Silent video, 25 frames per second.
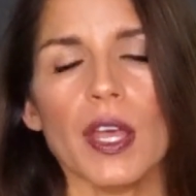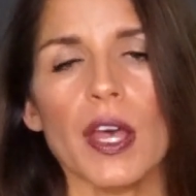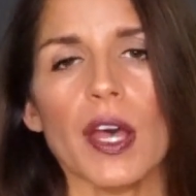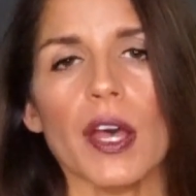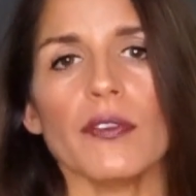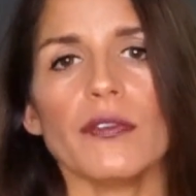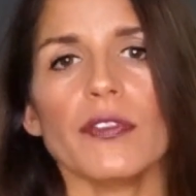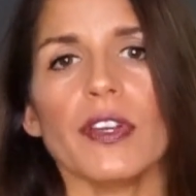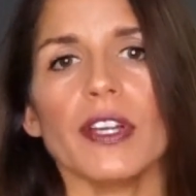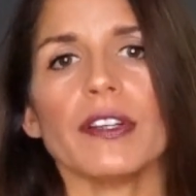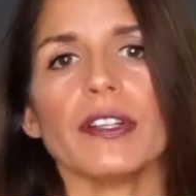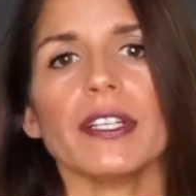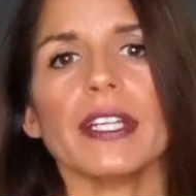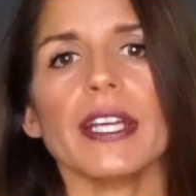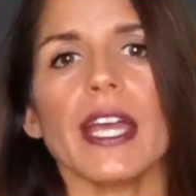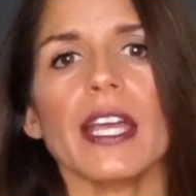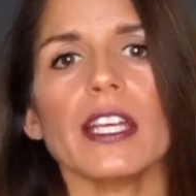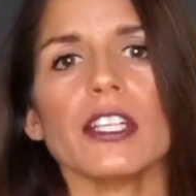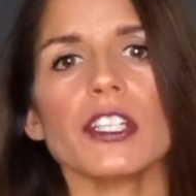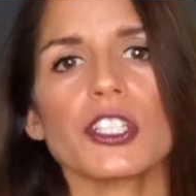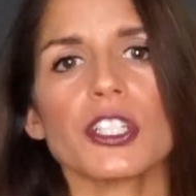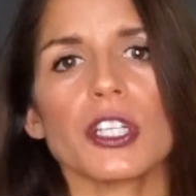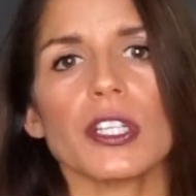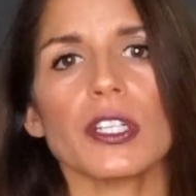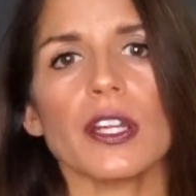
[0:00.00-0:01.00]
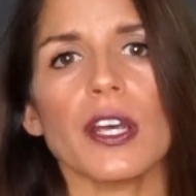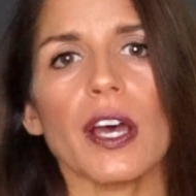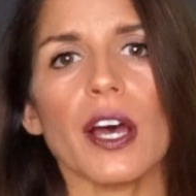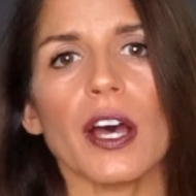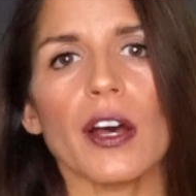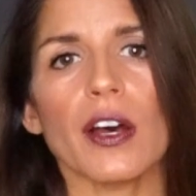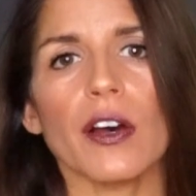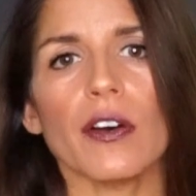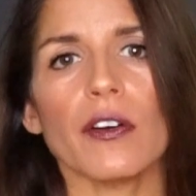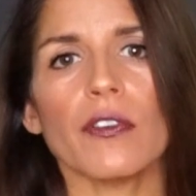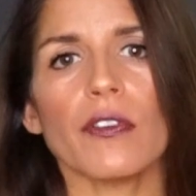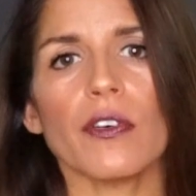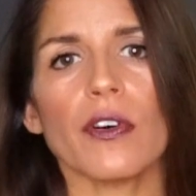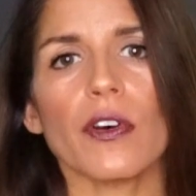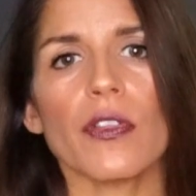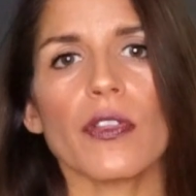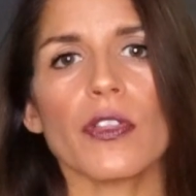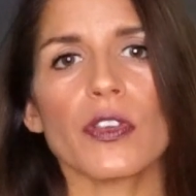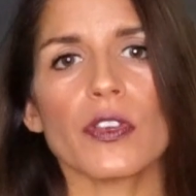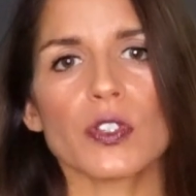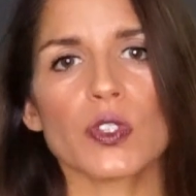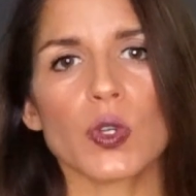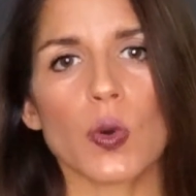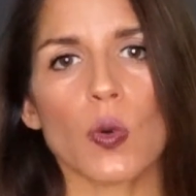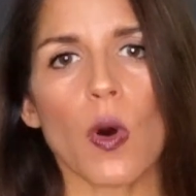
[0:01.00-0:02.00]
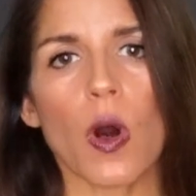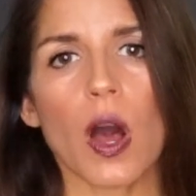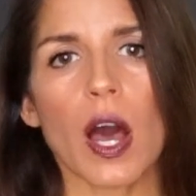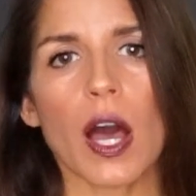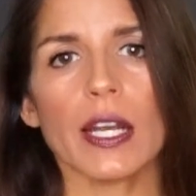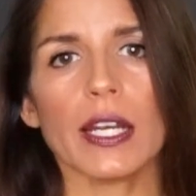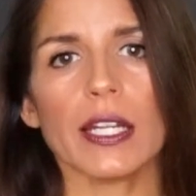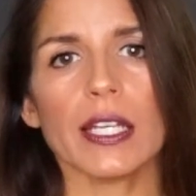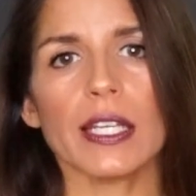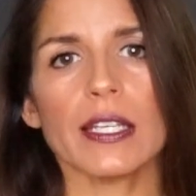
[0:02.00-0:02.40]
A variation of the squat